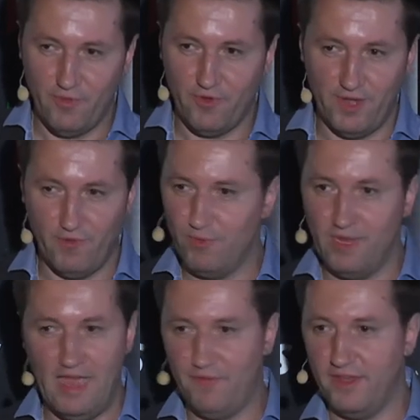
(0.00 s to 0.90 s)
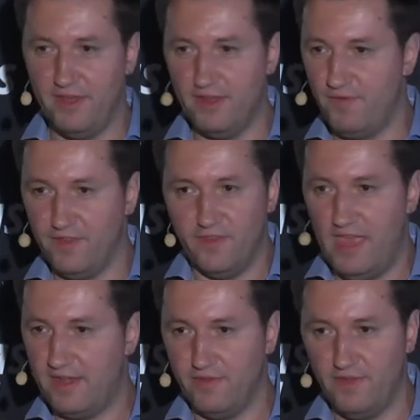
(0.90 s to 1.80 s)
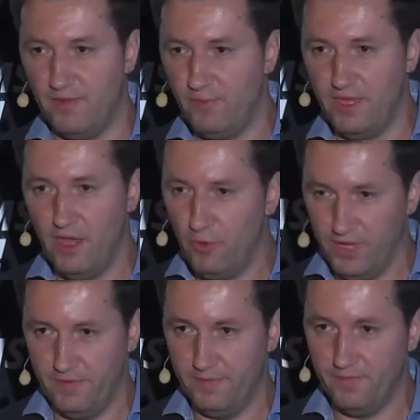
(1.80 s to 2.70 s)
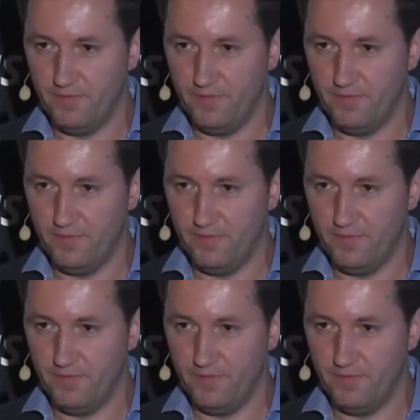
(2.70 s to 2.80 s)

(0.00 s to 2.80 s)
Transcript: up and running, we will have that interface. It's active, and we own it.